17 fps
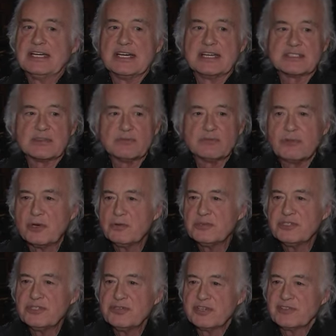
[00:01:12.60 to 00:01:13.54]
I said, what
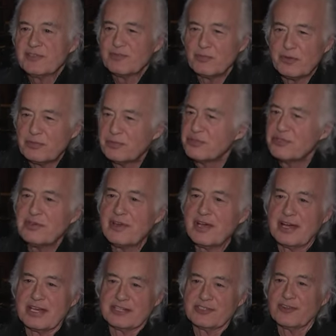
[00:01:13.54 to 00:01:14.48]
would, you, what would you like?